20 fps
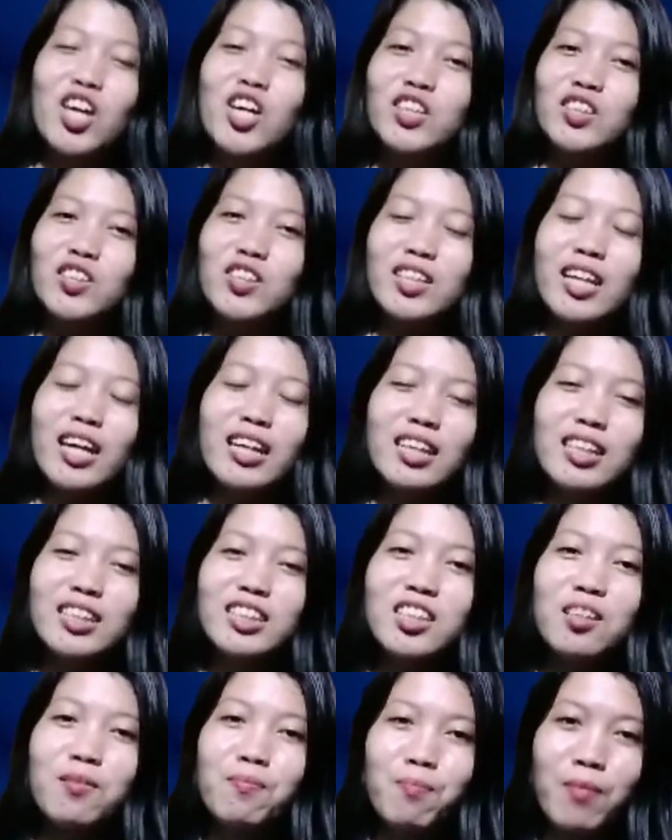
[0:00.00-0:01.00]
So that
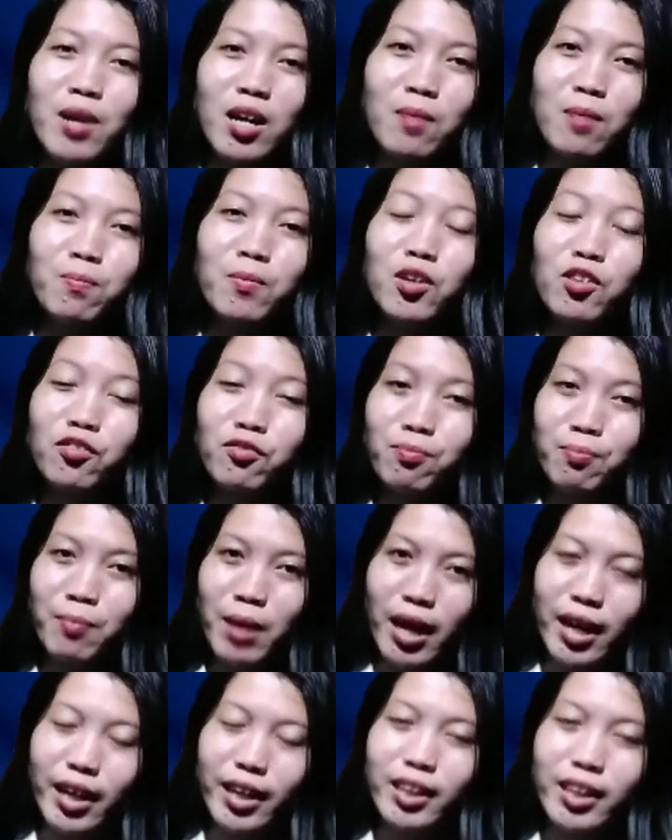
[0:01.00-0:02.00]
is the map of
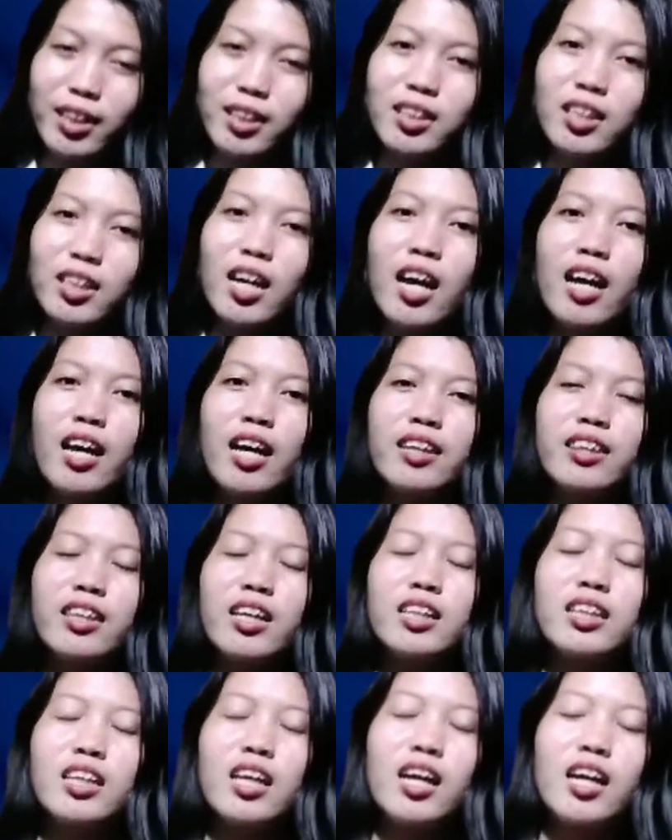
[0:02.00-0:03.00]
mind
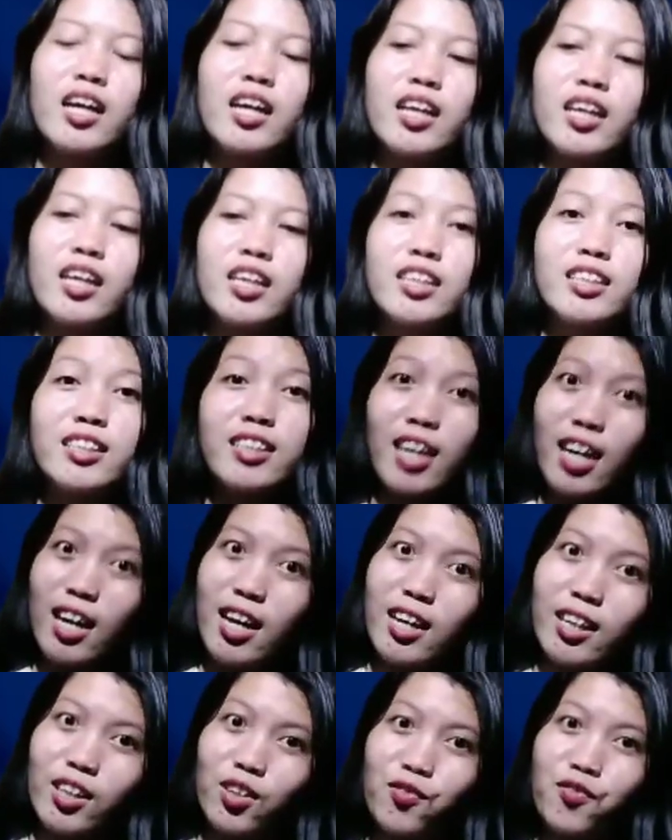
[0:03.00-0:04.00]
that I
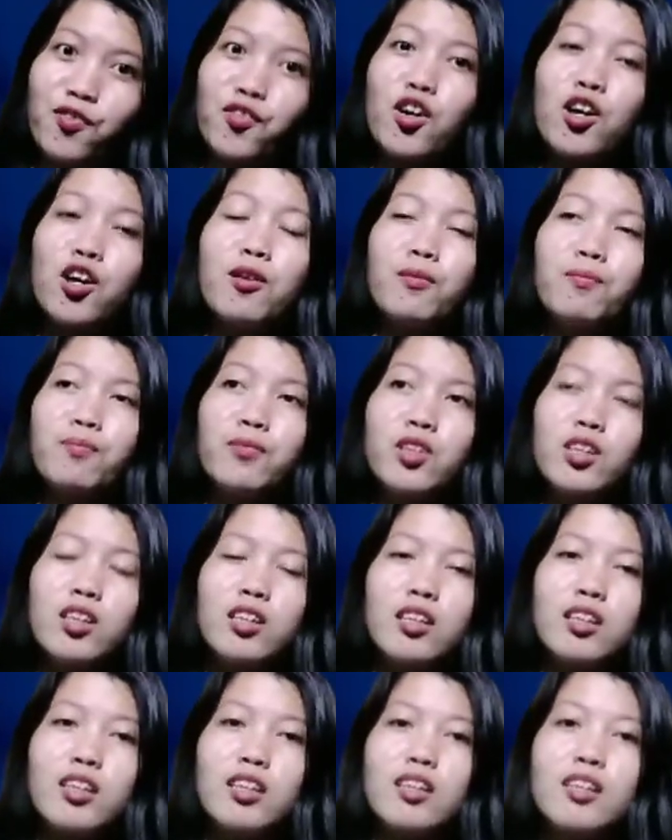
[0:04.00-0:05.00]
get from
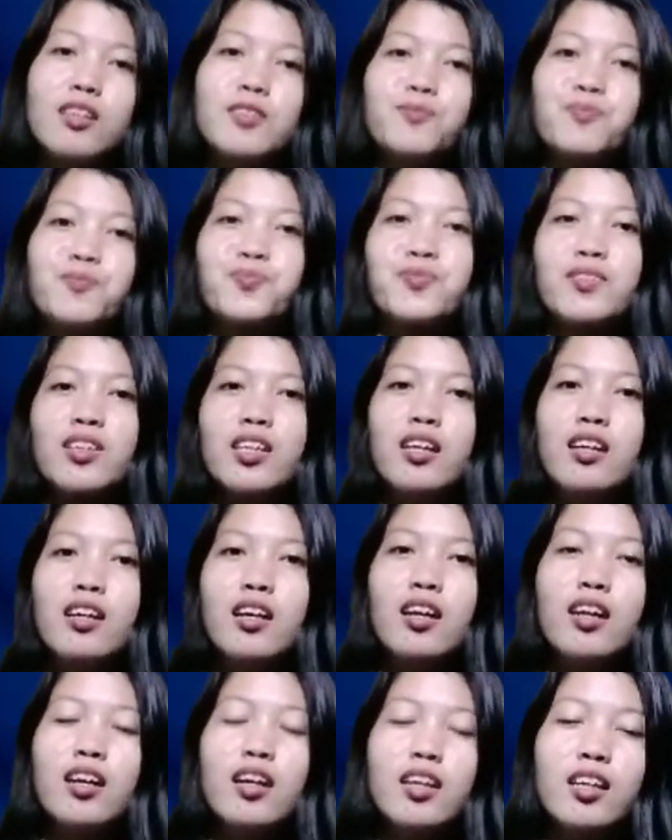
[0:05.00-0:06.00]
the
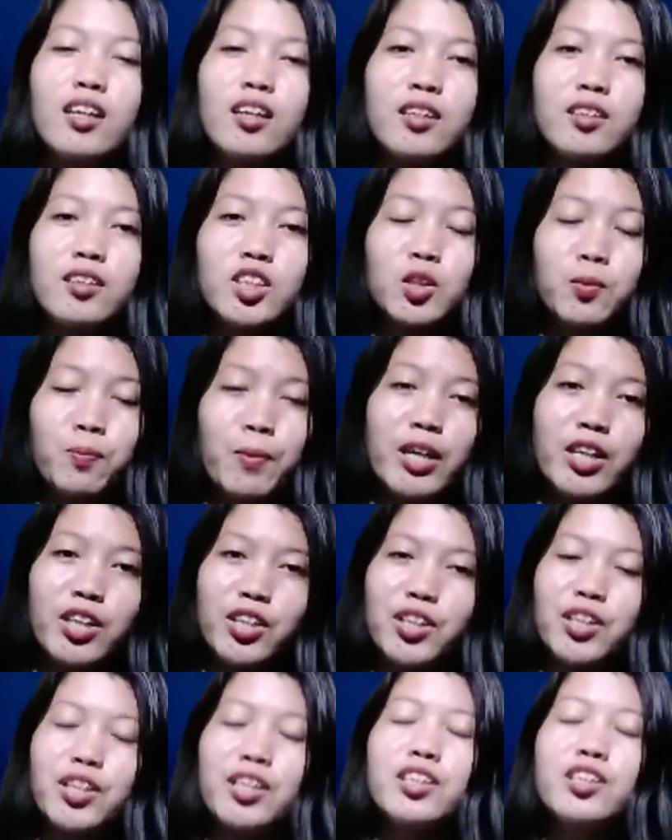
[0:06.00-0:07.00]

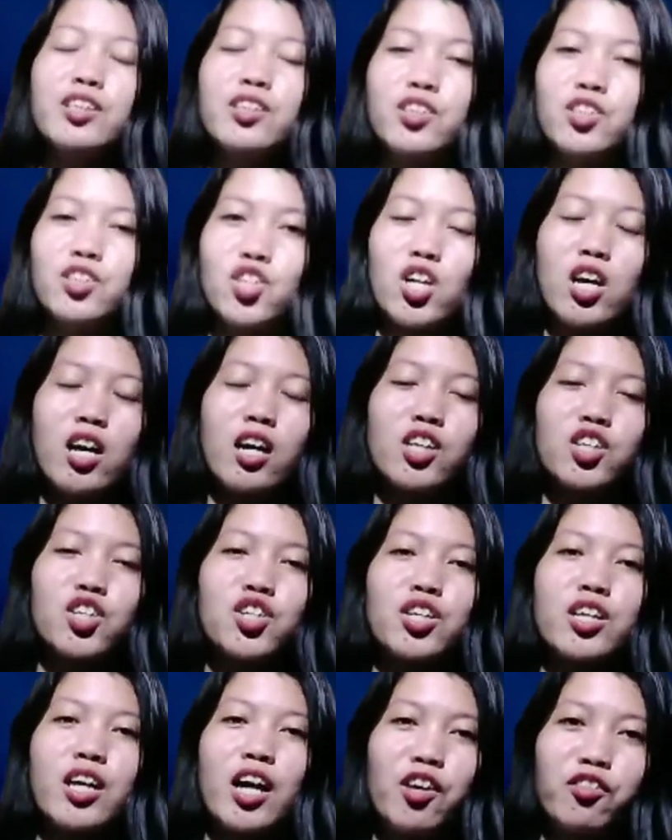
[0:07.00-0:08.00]
speaker, Josh
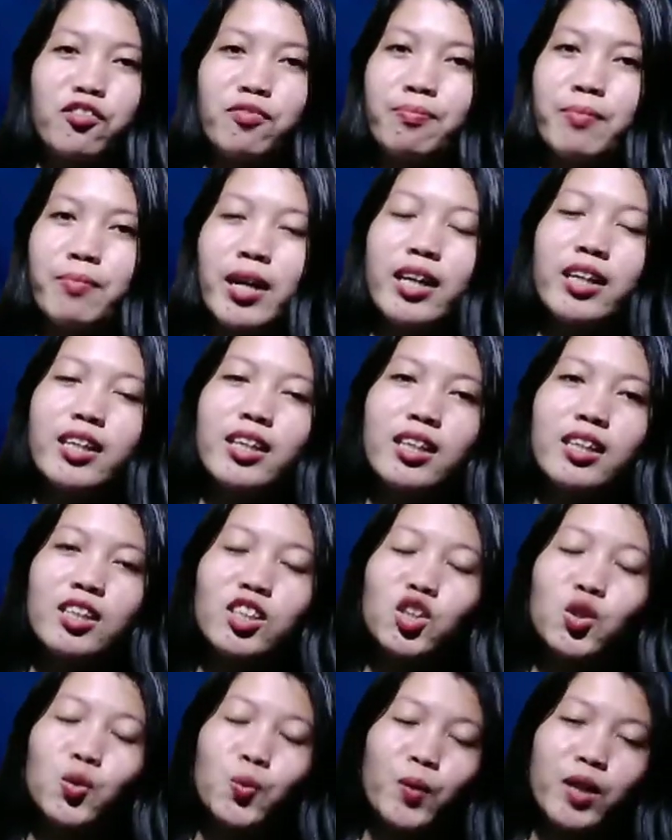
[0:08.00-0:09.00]
Kaufman, in
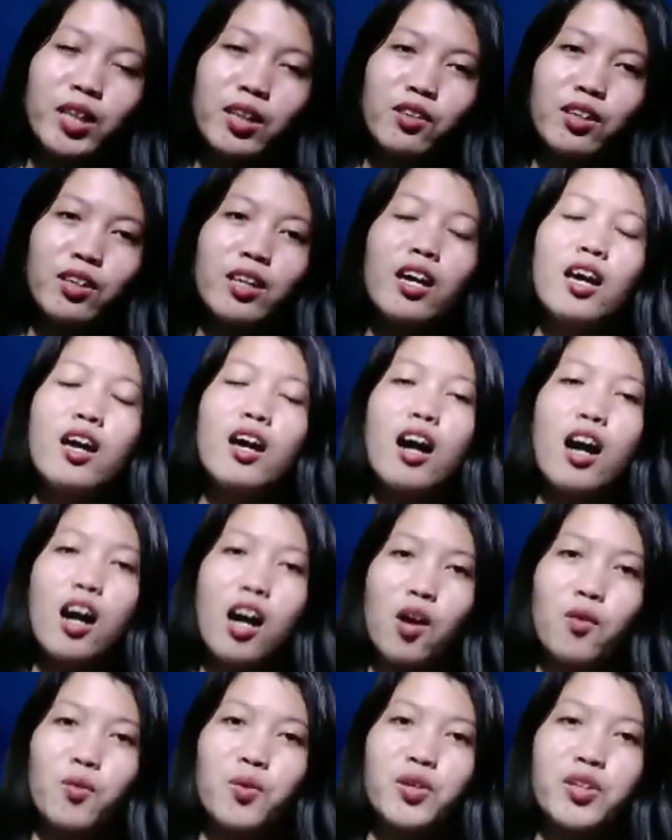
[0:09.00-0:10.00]
his 20
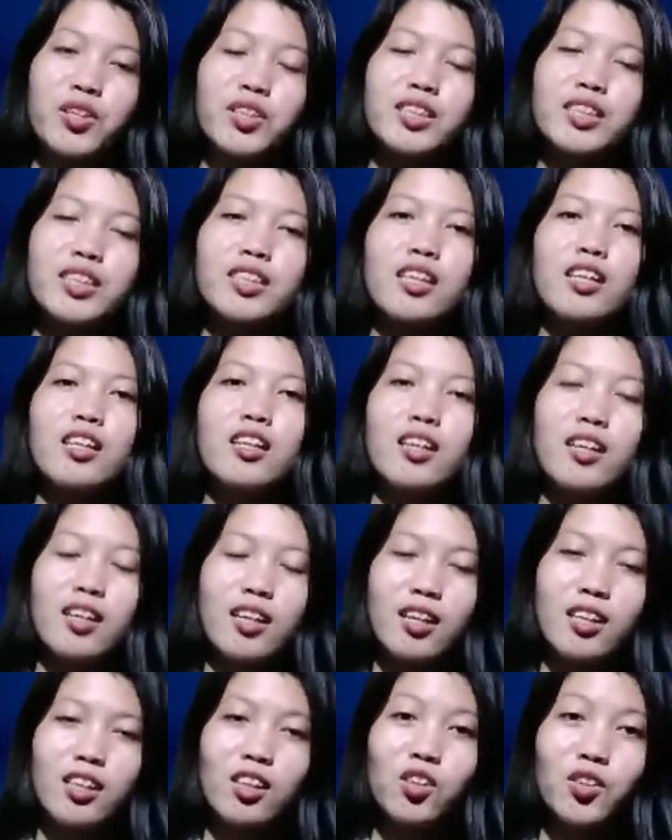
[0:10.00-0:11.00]
hours
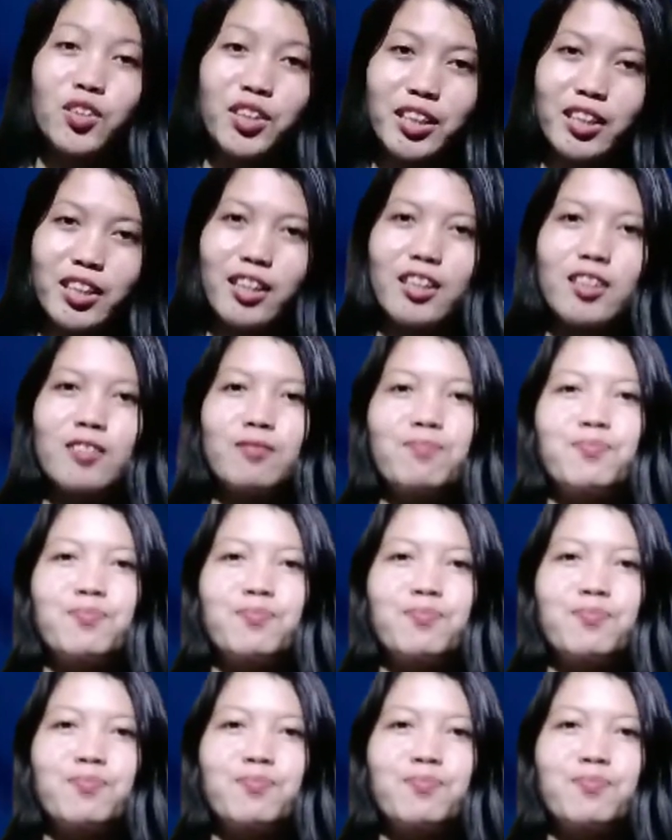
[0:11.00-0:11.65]
learning.